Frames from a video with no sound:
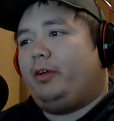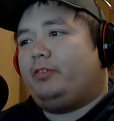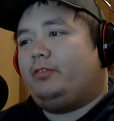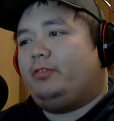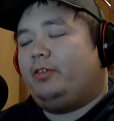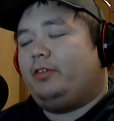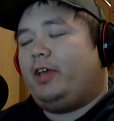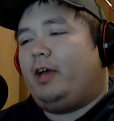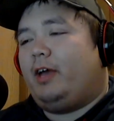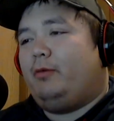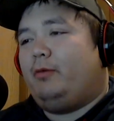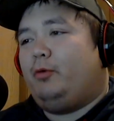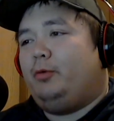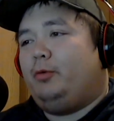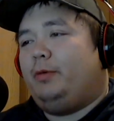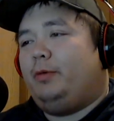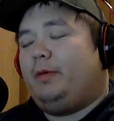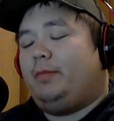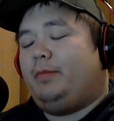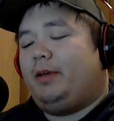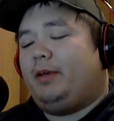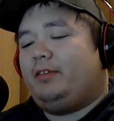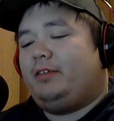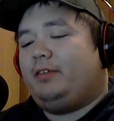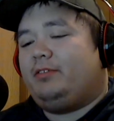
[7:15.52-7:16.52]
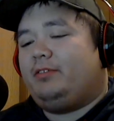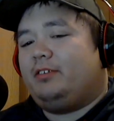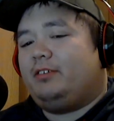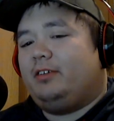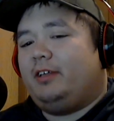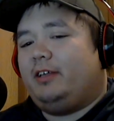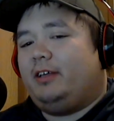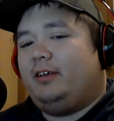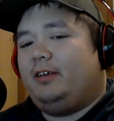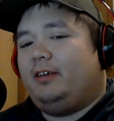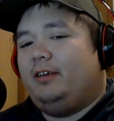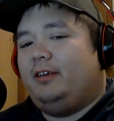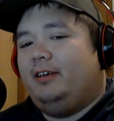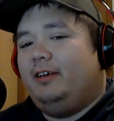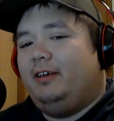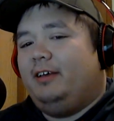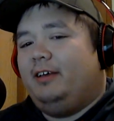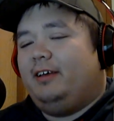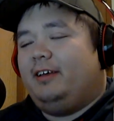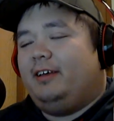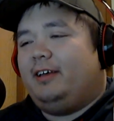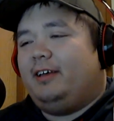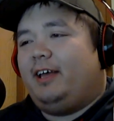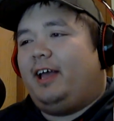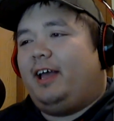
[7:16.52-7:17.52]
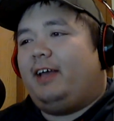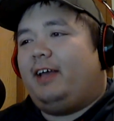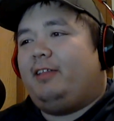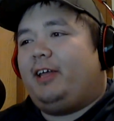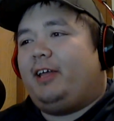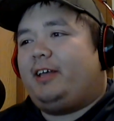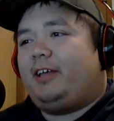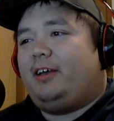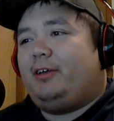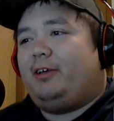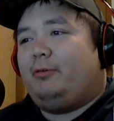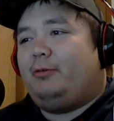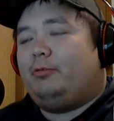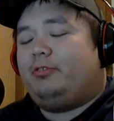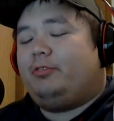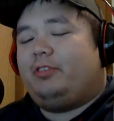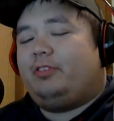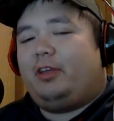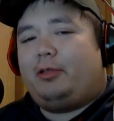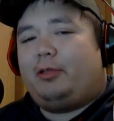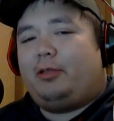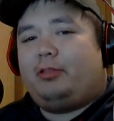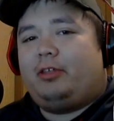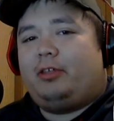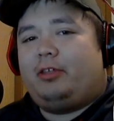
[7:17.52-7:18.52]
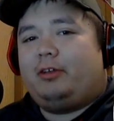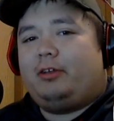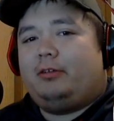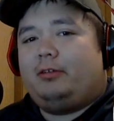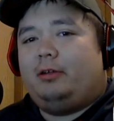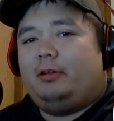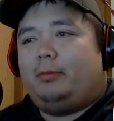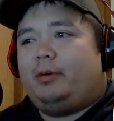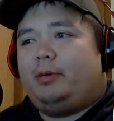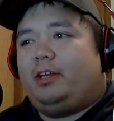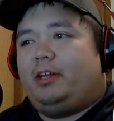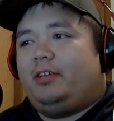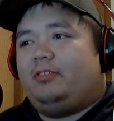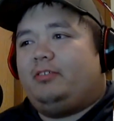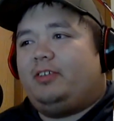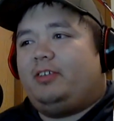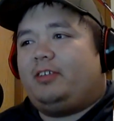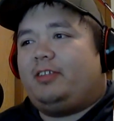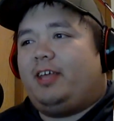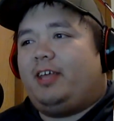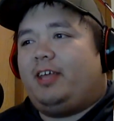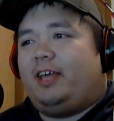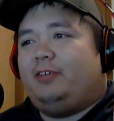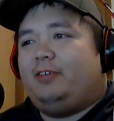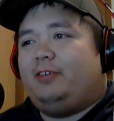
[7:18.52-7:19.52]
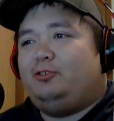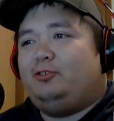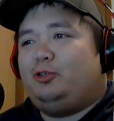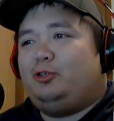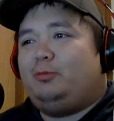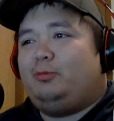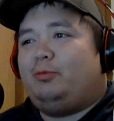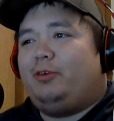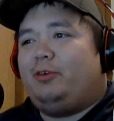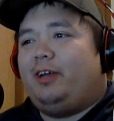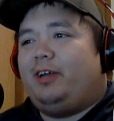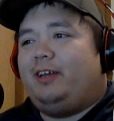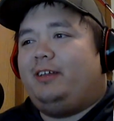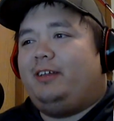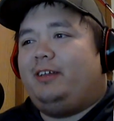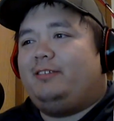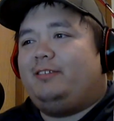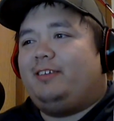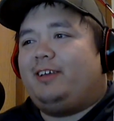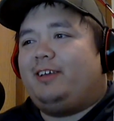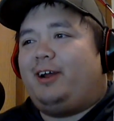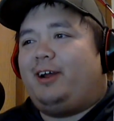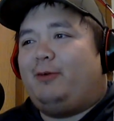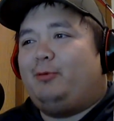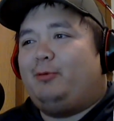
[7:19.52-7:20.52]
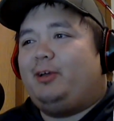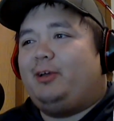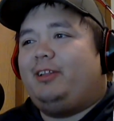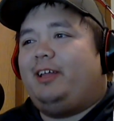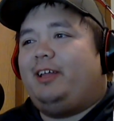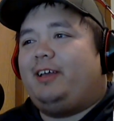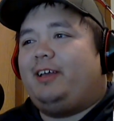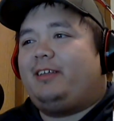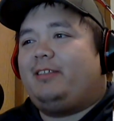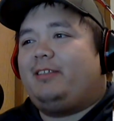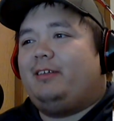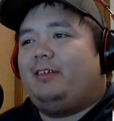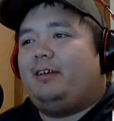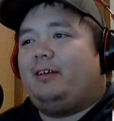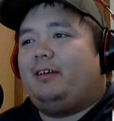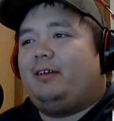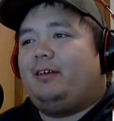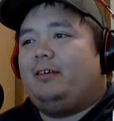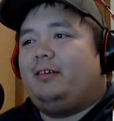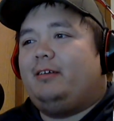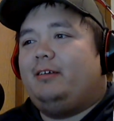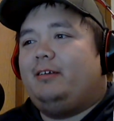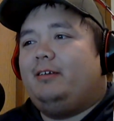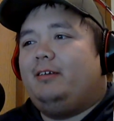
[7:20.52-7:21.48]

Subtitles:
So yeah, we'll be basically. I like how you were saying Think Liberty is like the edgier brand. It's like, are we like the?